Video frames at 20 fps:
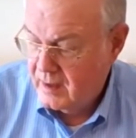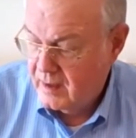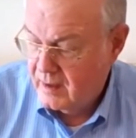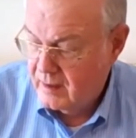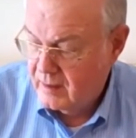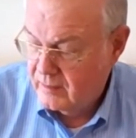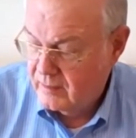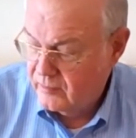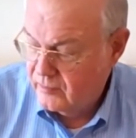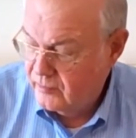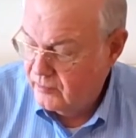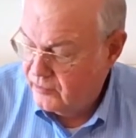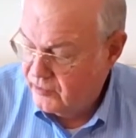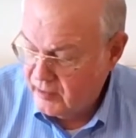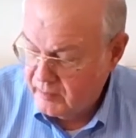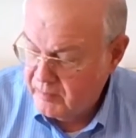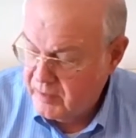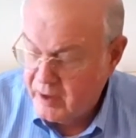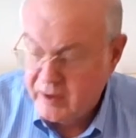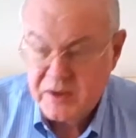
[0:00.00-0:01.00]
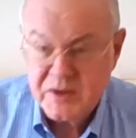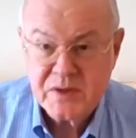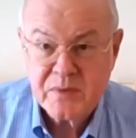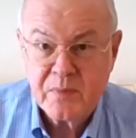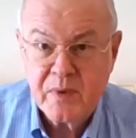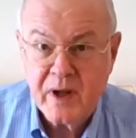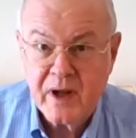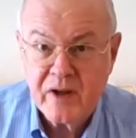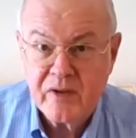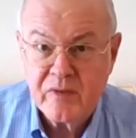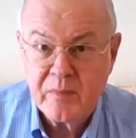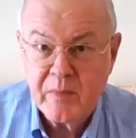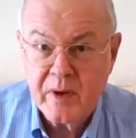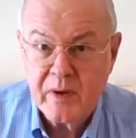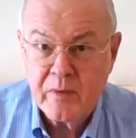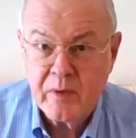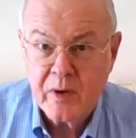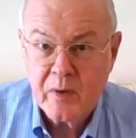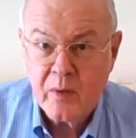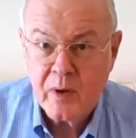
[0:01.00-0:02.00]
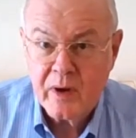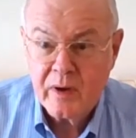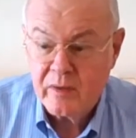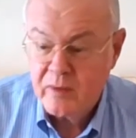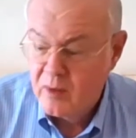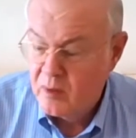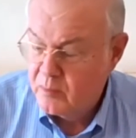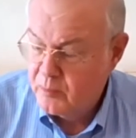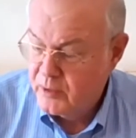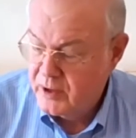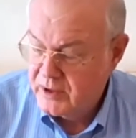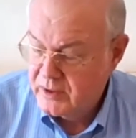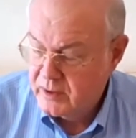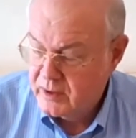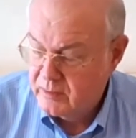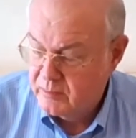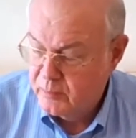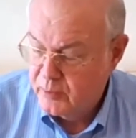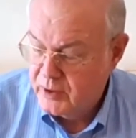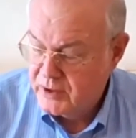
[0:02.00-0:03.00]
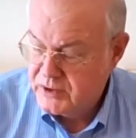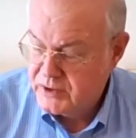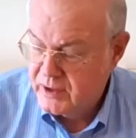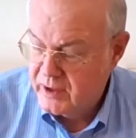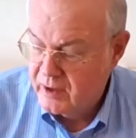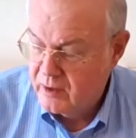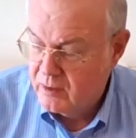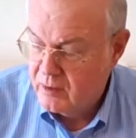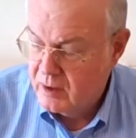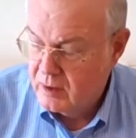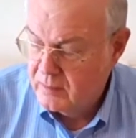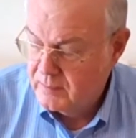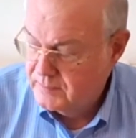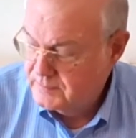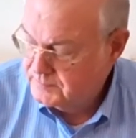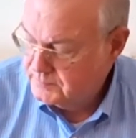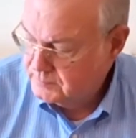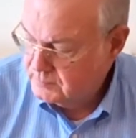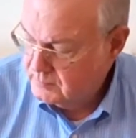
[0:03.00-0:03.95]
uh, some power supplies may require no compression at all.